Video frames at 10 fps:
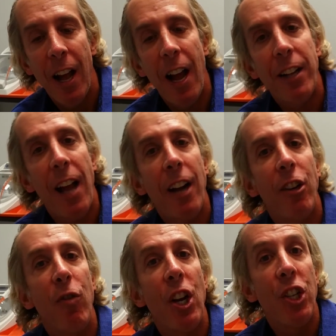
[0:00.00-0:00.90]
uh,
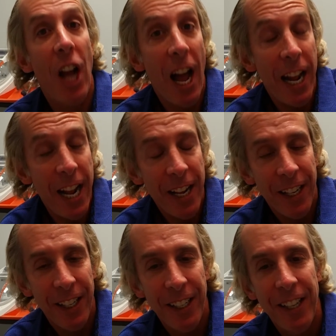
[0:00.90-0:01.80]
Doctor
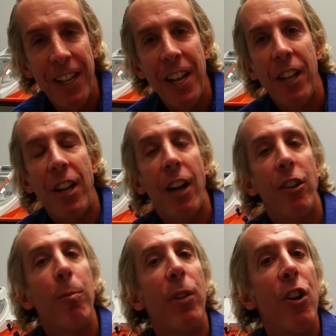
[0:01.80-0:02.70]
Rajani,
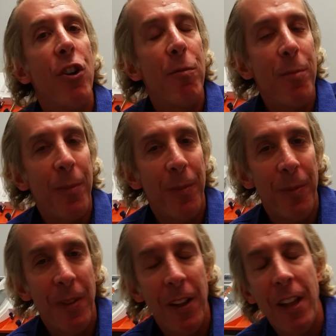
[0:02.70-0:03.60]
Doctor
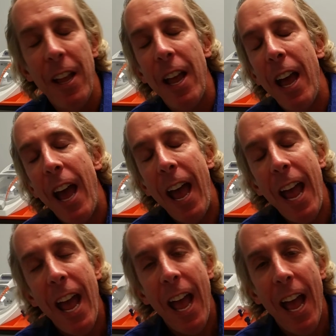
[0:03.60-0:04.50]
Bloom,
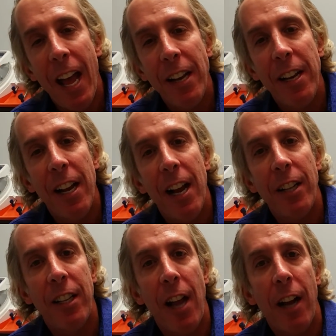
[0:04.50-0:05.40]
and
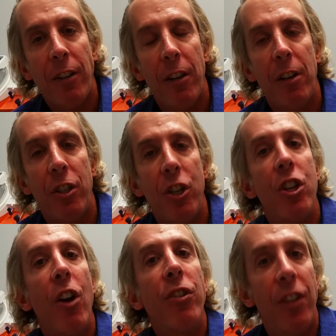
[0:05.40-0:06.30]
uh, Doctor
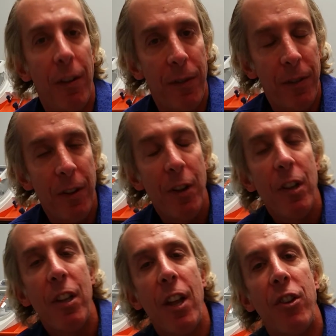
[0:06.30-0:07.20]
DeJoseph.
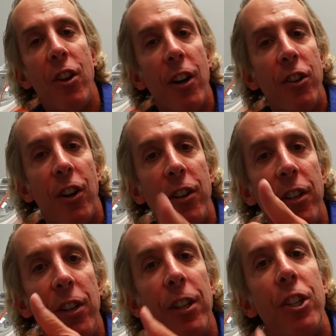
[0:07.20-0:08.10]
It's your turn
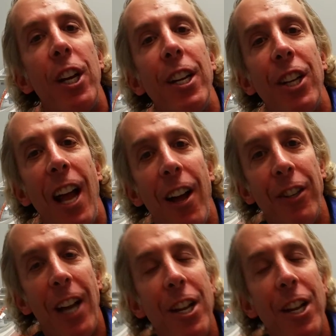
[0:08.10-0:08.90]
to do the cheek challenge.